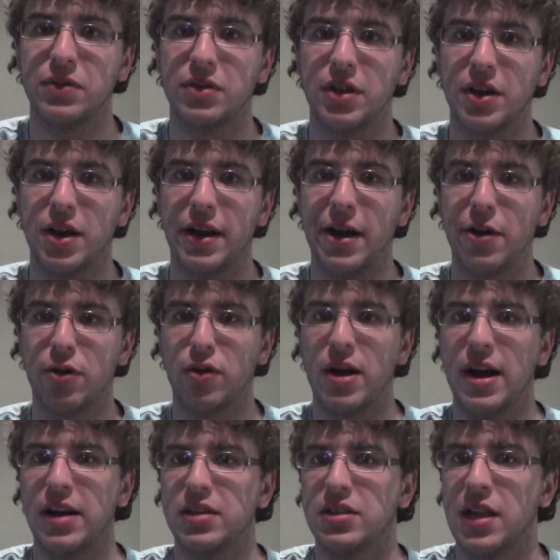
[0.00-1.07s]
the cutout
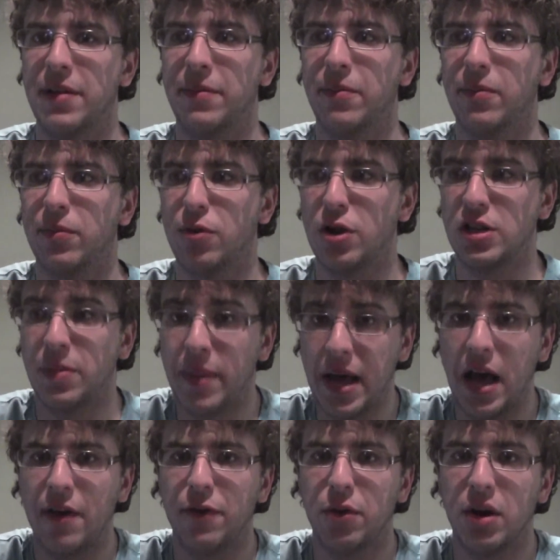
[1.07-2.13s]
grass that creates a
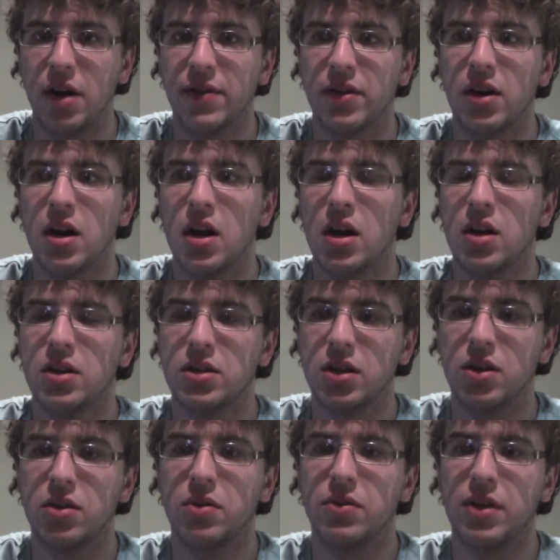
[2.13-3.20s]
path or whatever.
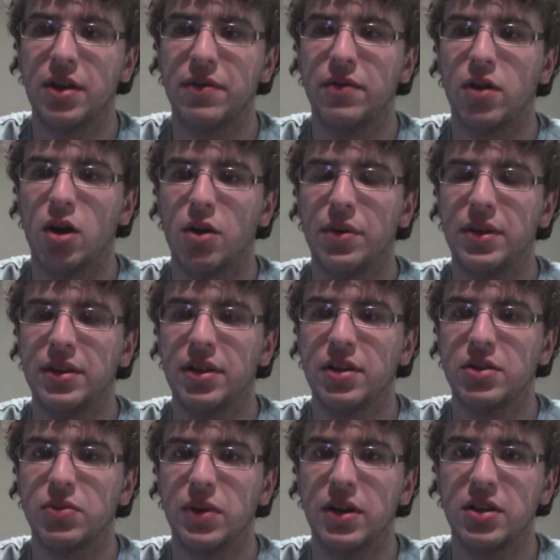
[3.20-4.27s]
So then following
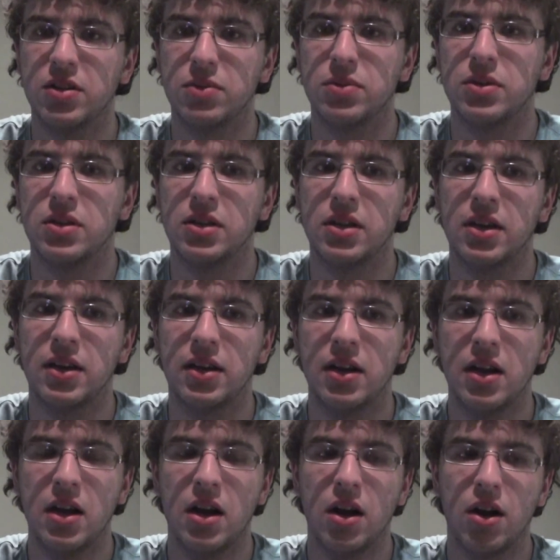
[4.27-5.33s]
this, we ends up seeing
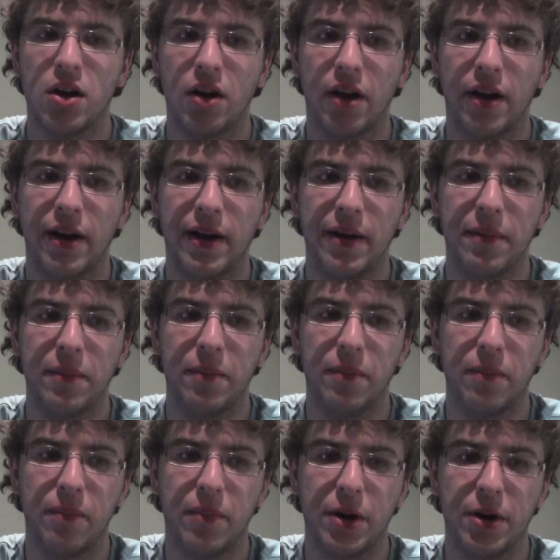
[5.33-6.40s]
her,
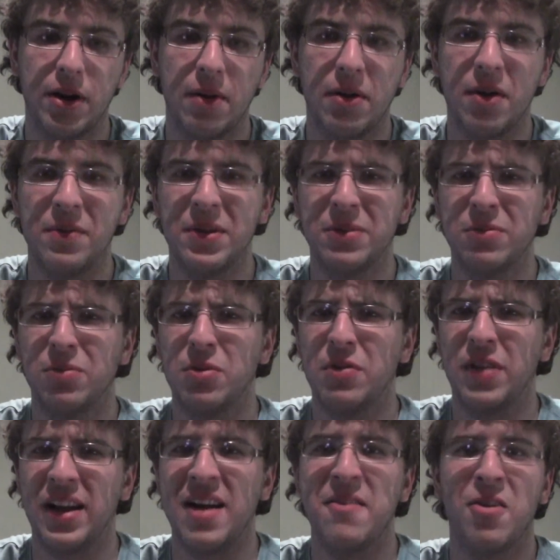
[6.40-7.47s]
Buttercup come in
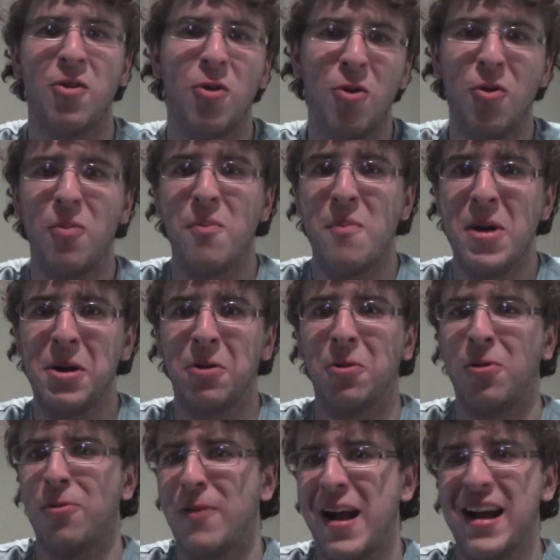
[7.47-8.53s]
with like a whole metal
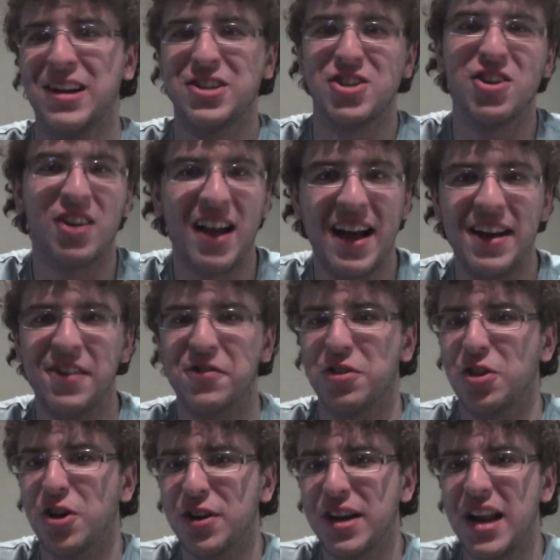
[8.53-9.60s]
thrasher kind of
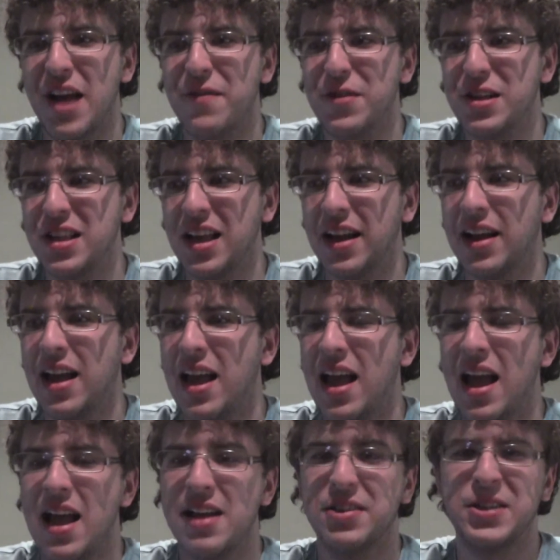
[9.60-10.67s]
look and everything.
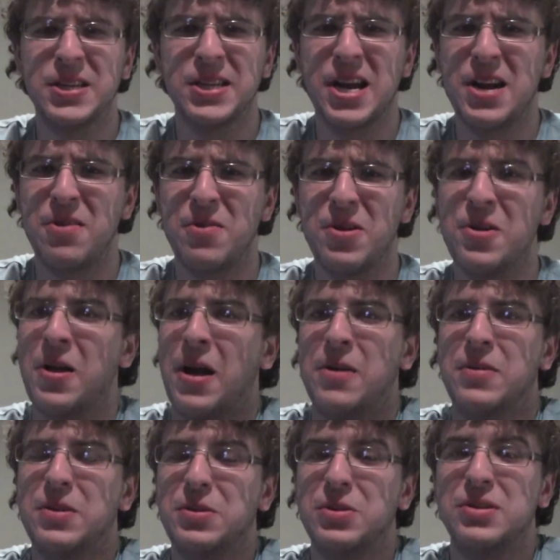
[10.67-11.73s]
It's just kind of weird. I
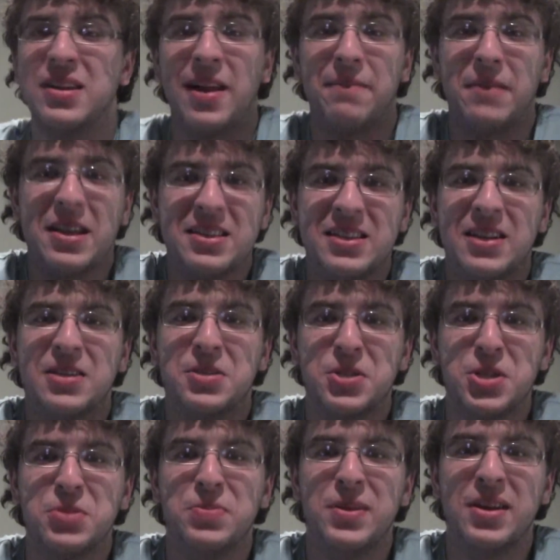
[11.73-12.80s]
don't understand. I'm guessing it's
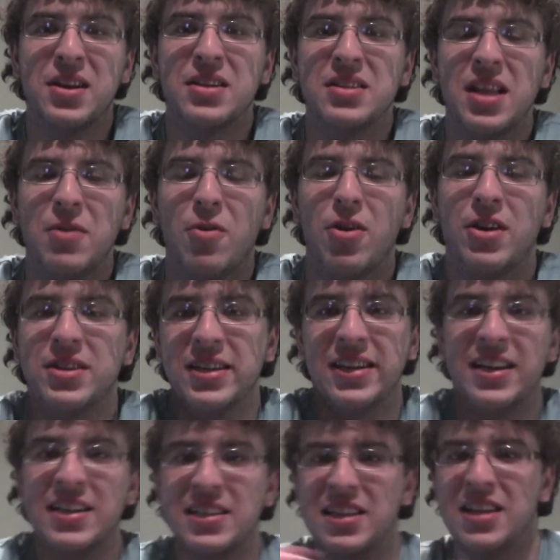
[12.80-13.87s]
just because they wanted to
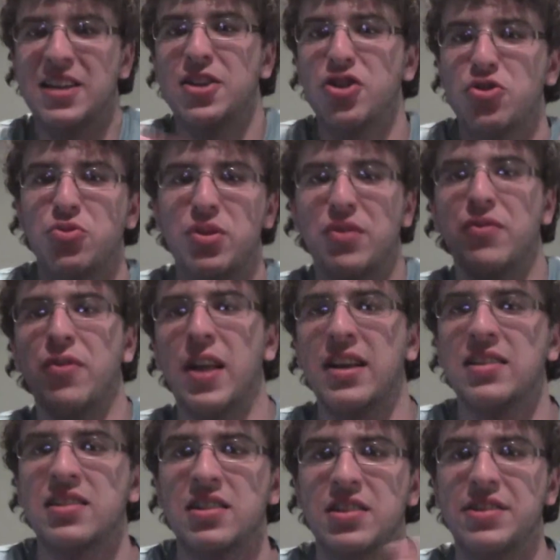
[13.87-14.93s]
continue with
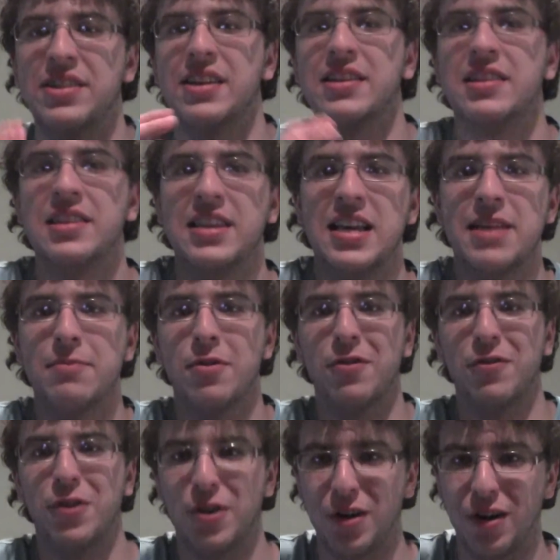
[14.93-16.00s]
like the theme
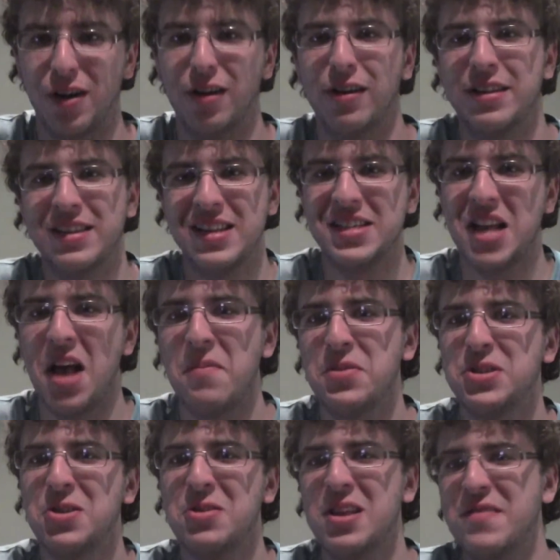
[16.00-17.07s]
of her in this
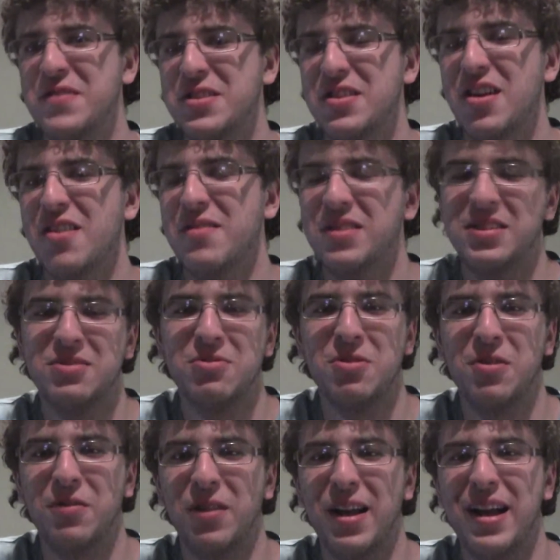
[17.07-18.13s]
episode, even though it's
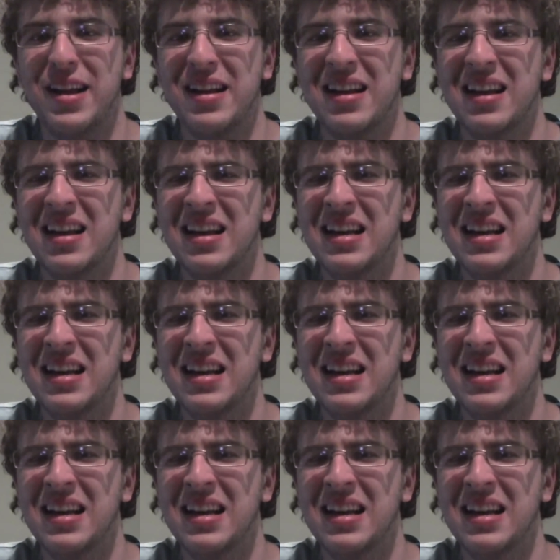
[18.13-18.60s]
sort of like